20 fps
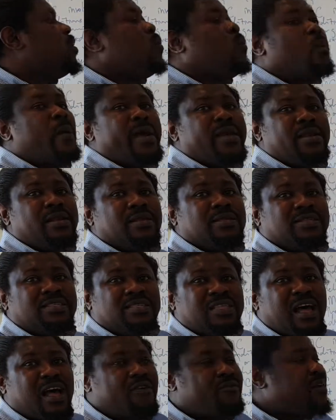when the
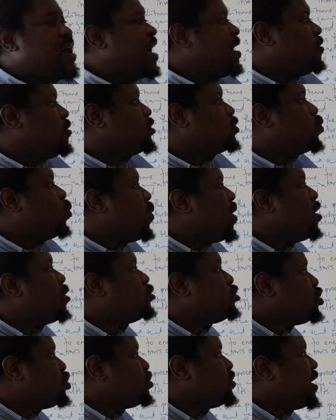staff are not
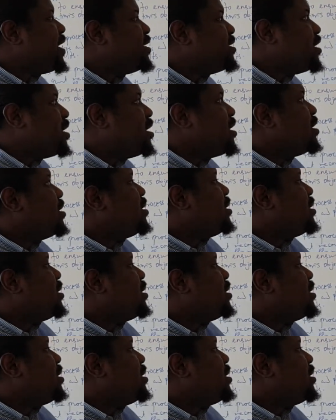well trained,